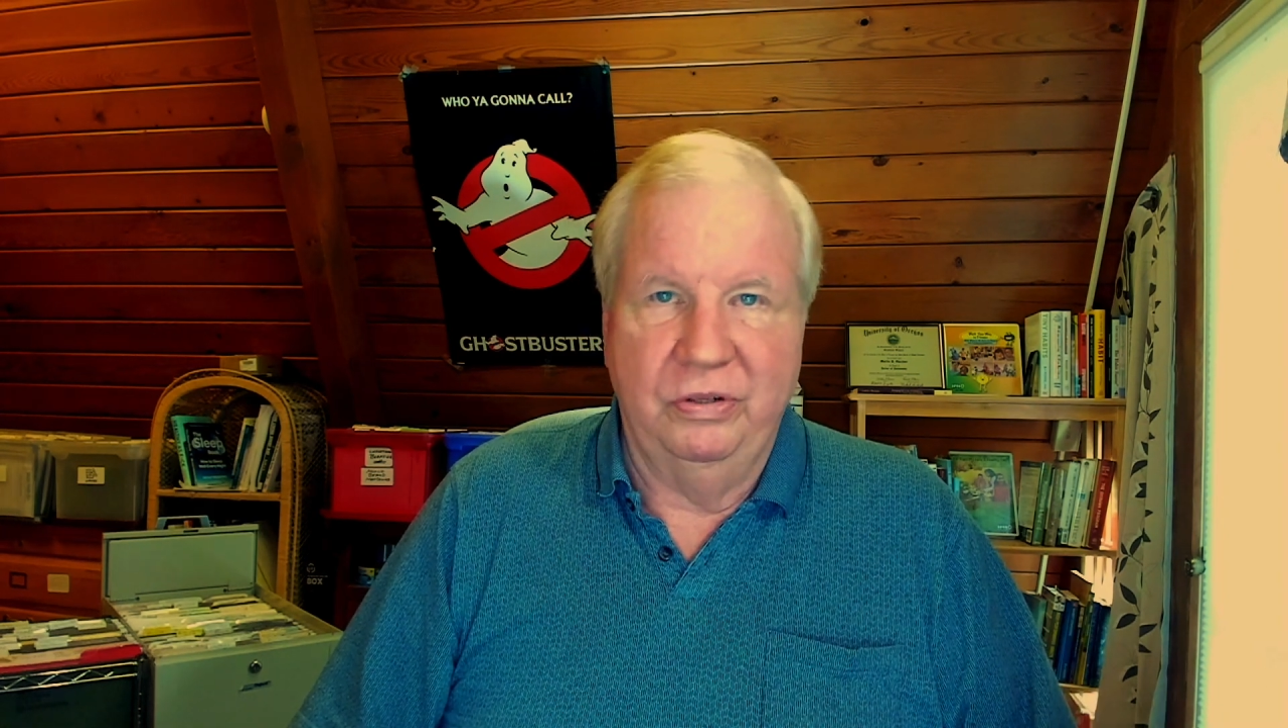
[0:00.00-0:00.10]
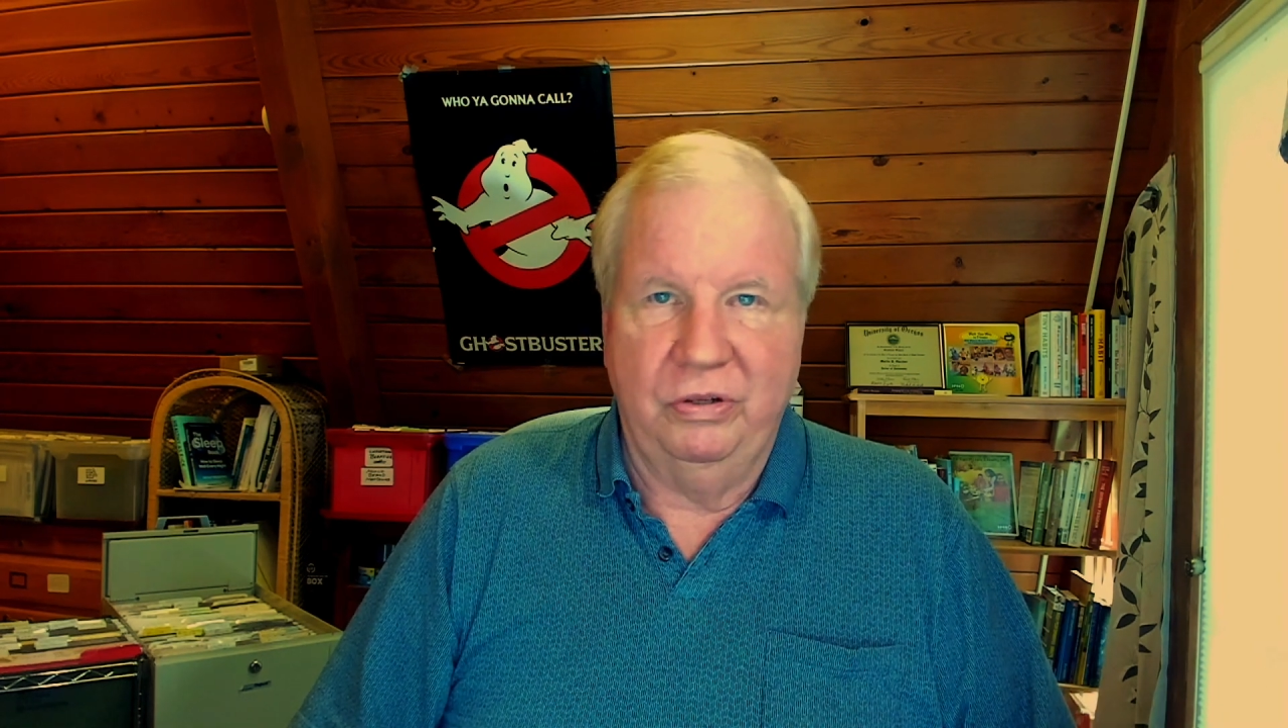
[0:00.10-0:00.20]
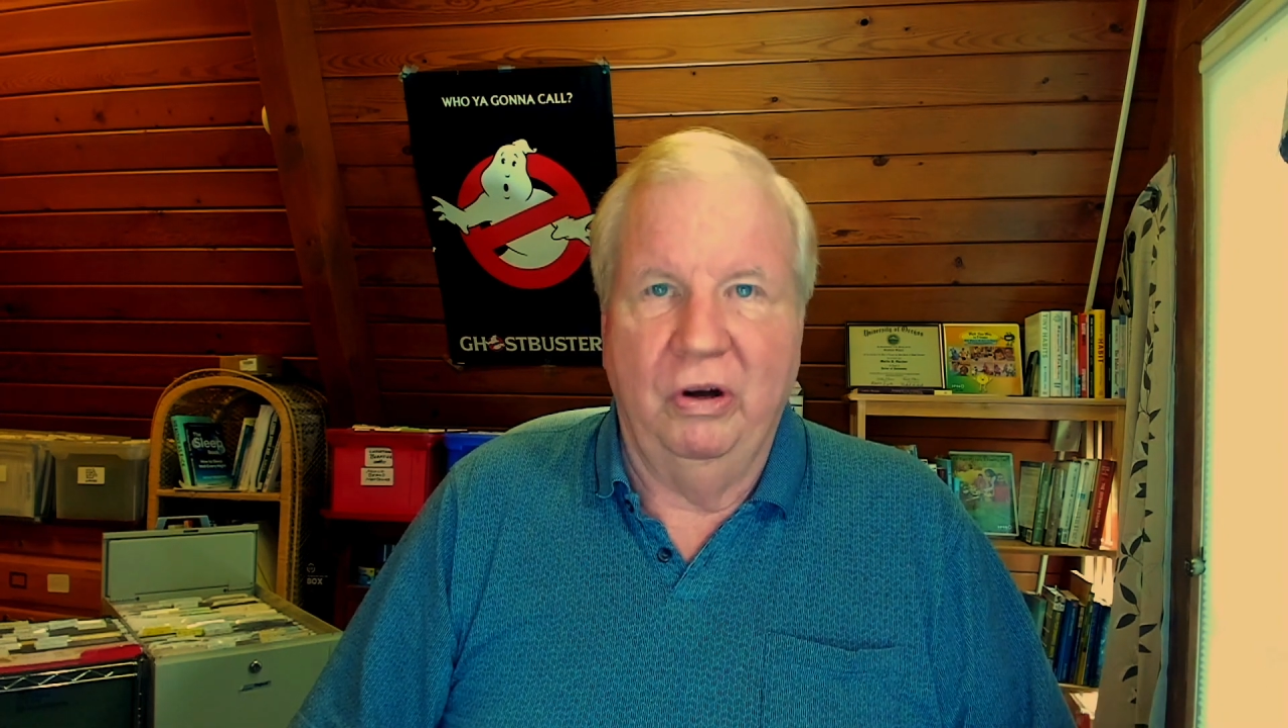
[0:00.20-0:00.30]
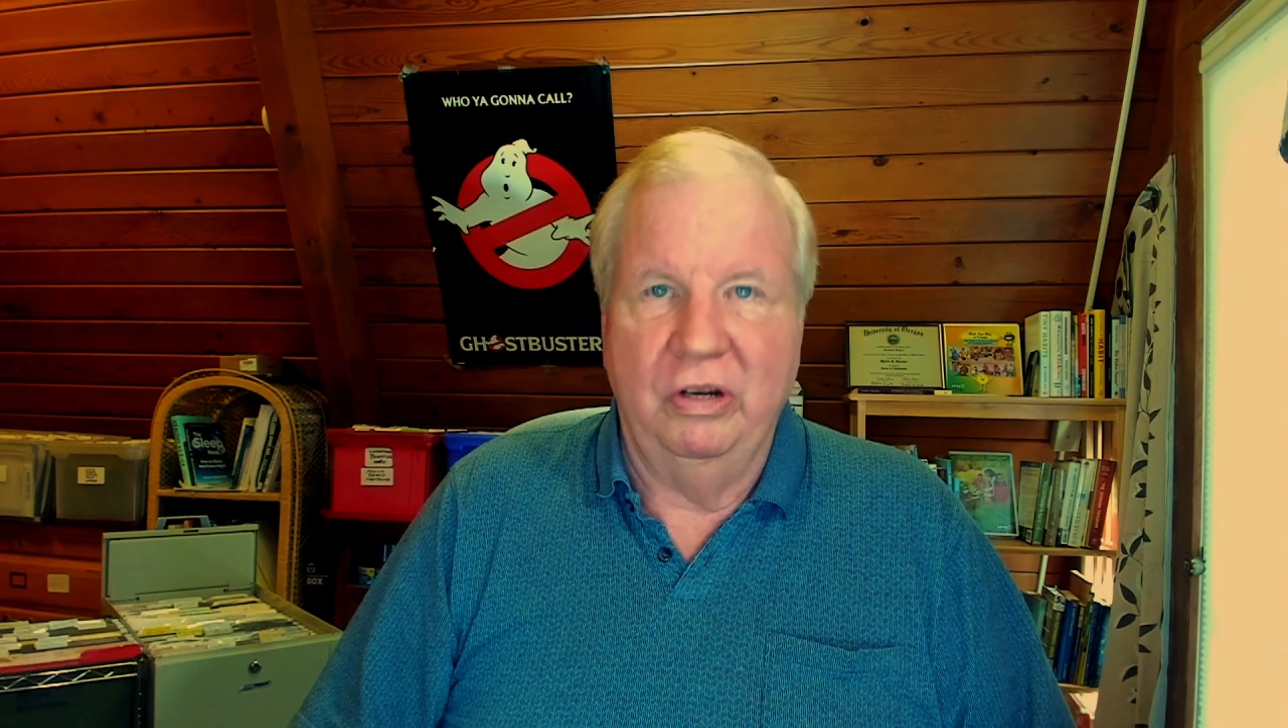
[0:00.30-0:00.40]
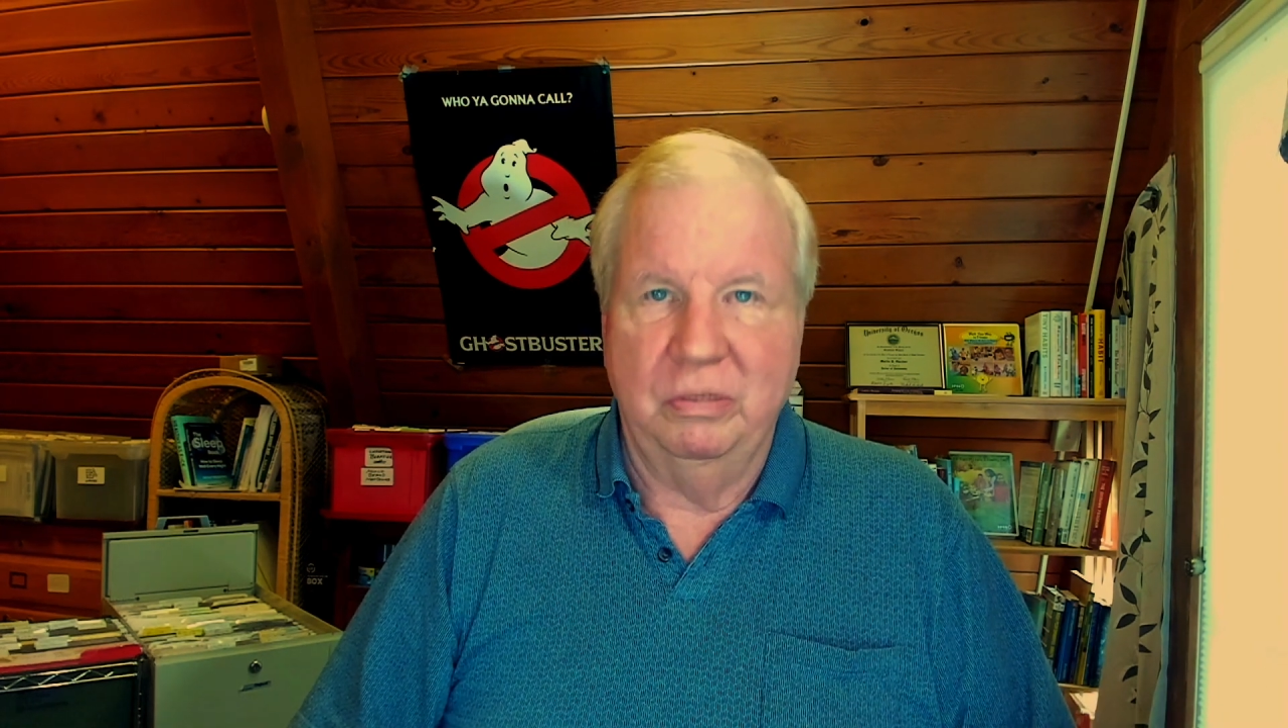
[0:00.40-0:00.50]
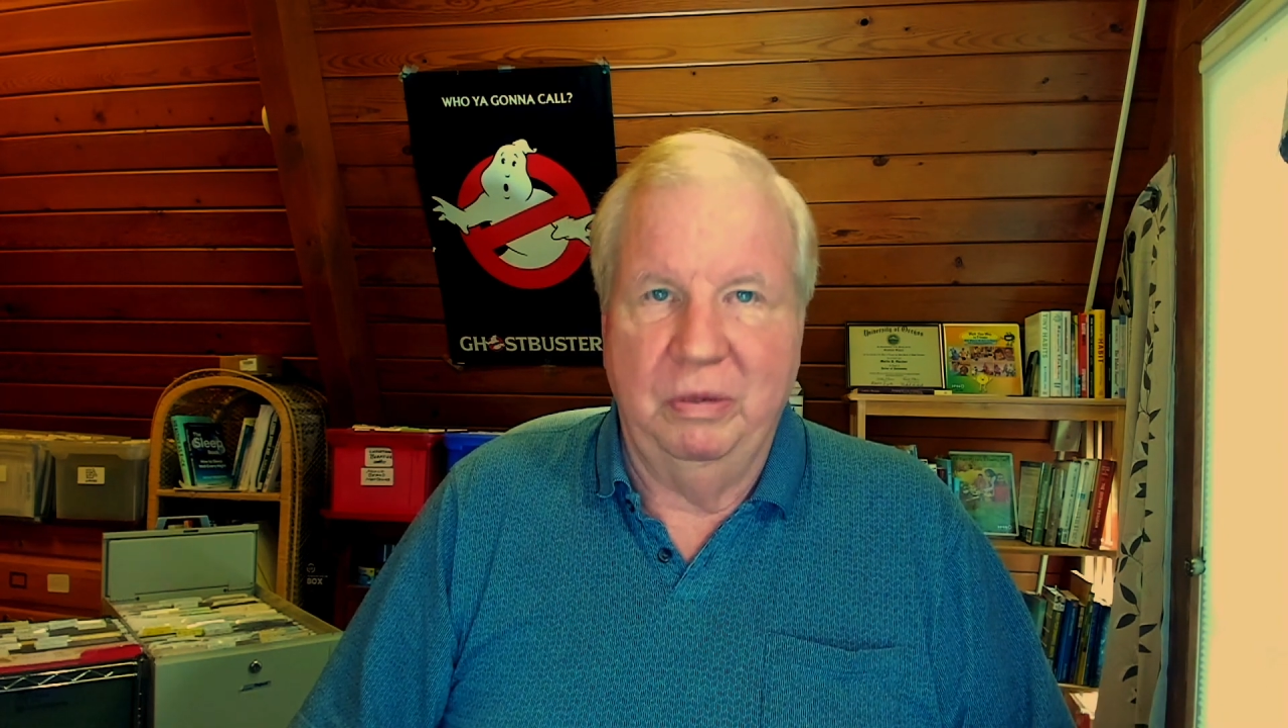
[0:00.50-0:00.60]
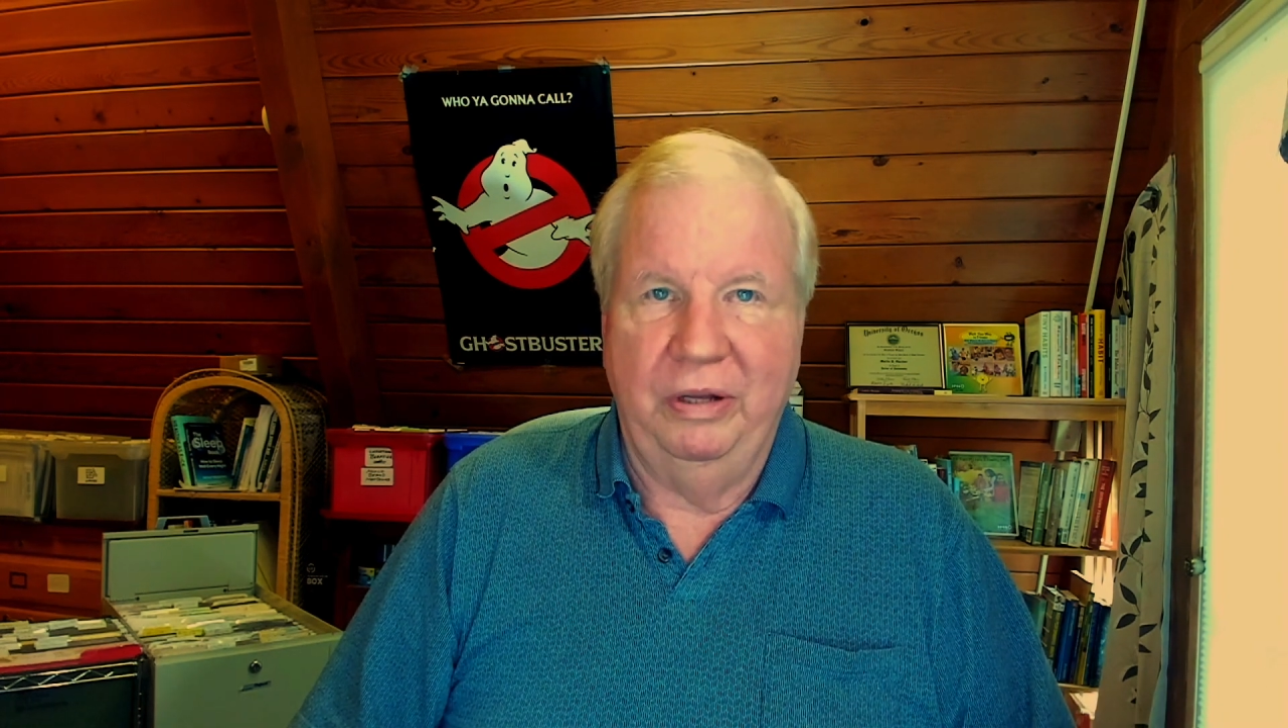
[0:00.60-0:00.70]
caused by